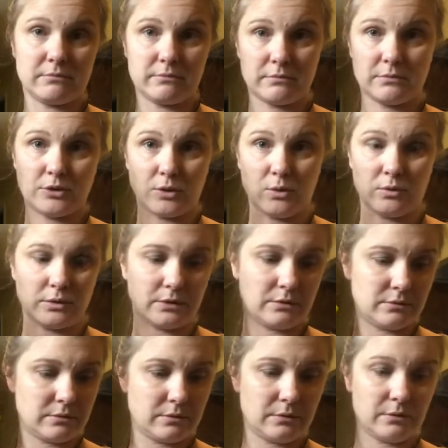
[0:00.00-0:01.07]
Sold.
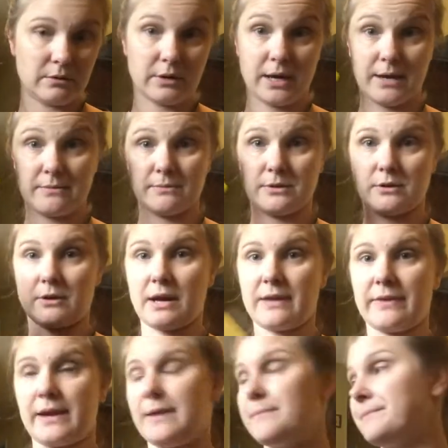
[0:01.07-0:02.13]
Okay, so I got
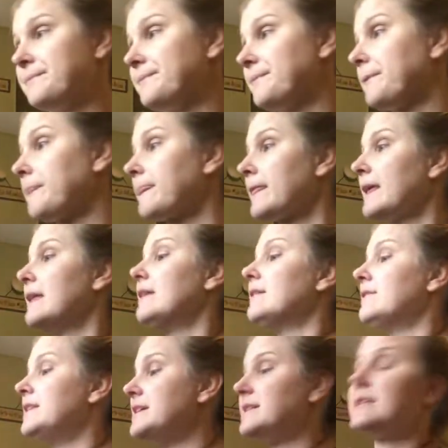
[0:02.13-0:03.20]
that.
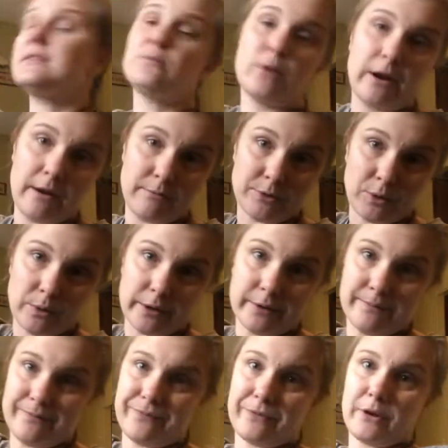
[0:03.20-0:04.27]
This is where I'm torn.
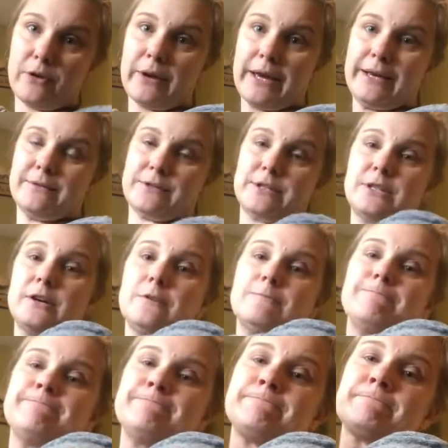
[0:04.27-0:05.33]
Okay, so
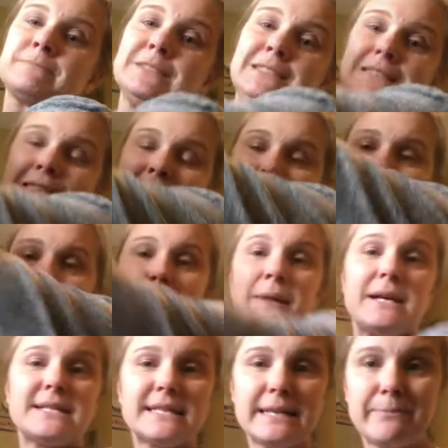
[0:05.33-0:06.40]
my
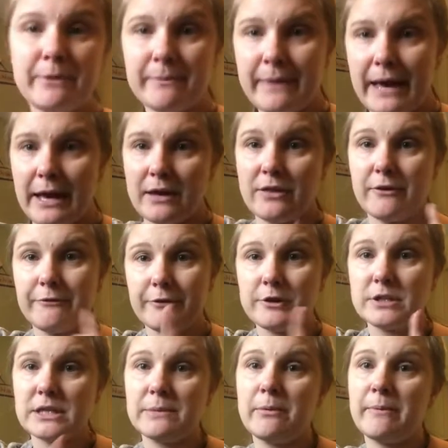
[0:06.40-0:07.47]
sleeping bag. The first
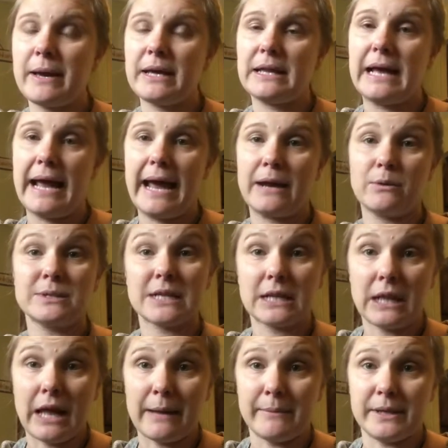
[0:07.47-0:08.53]
sleeping bag that I had was a
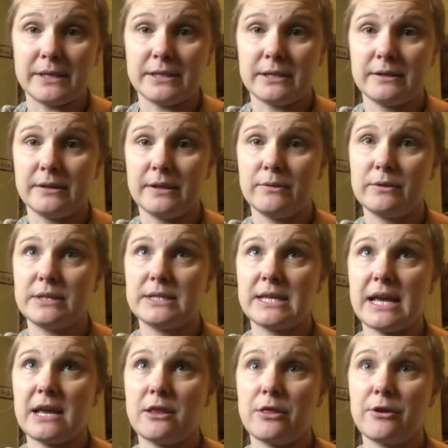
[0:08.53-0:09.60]
Climate. It was
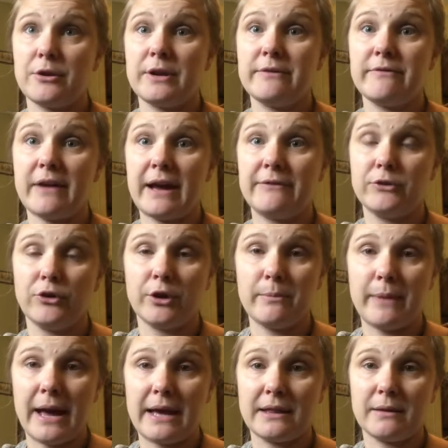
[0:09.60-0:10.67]
a 35-degree
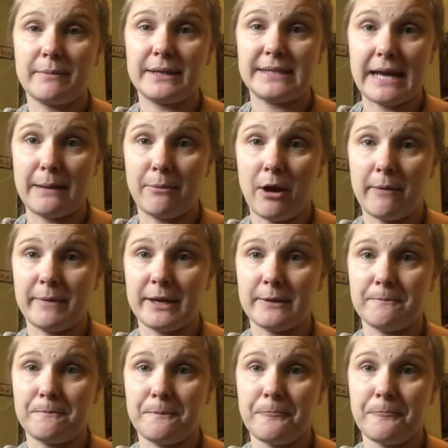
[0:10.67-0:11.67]
bag that my dad bought me.